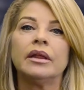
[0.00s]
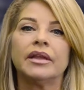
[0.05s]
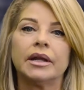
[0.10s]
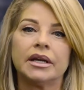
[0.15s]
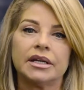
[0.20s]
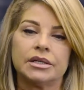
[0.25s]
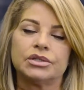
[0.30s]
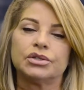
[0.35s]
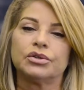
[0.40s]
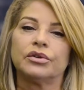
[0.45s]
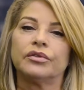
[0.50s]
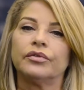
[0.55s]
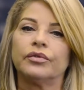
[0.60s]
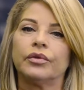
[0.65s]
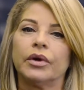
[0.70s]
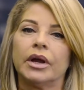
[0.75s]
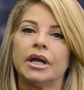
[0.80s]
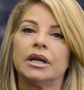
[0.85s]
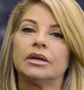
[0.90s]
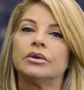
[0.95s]
that it's your
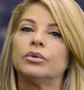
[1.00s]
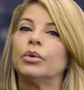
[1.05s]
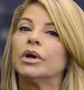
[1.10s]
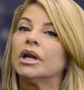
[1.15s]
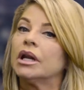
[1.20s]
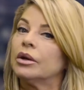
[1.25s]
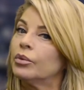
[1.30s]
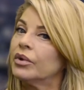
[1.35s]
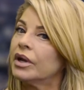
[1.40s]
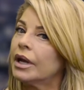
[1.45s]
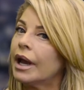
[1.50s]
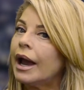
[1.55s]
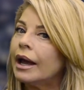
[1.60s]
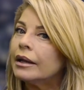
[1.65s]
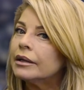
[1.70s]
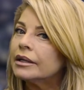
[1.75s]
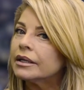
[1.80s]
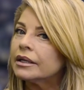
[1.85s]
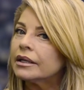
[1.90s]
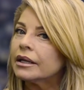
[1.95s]
friend, when in
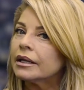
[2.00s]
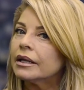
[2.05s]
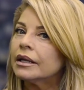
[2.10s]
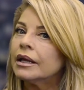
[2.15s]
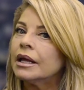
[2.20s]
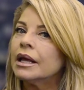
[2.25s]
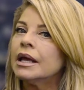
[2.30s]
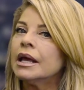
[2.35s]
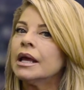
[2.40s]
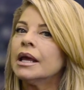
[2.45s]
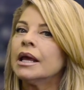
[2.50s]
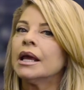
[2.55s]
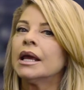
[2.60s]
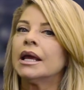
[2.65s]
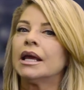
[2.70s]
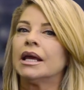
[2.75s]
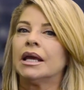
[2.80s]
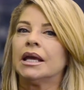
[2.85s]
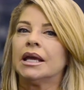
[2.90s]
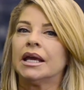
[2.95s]
reality,
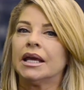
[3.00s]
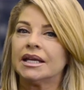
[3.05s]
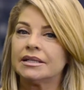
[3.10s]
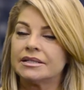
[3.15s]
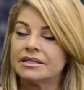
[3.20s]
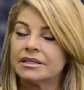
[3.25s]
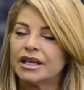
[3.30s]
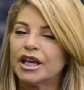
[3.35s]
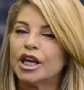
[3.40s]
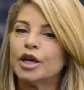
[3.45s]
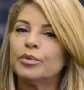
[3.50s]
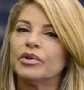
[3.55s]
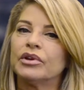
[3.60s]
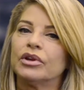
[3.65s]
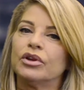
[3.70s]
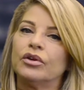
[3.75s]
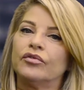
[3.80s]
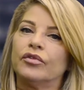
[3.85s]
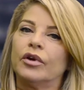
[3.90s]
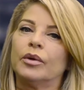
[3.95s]
it's keeping
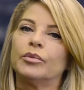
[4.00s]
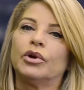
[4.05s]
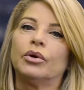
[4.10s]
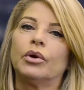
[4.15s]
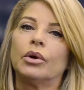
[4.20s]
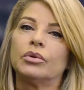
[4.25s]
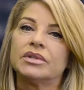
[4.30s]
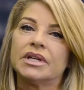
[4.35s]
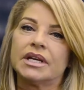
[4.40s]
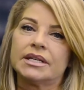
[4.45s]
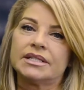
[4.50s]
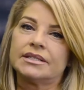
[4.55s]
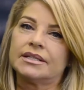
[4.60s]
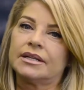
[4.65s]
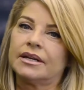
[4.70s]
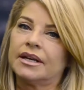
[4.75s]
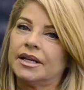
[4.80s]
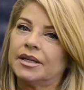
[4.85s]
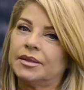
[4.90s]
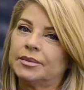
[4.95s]
you from your own
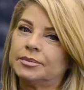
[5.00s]
destiny.